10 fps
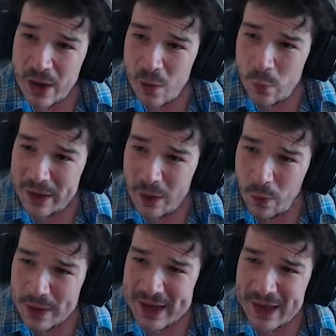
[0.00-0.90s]
we'll
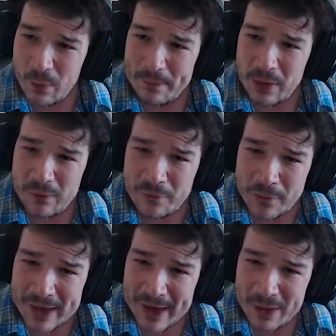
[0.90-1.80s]
go on now. We'll move
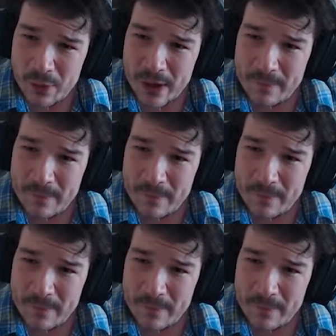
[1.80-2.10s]
on now.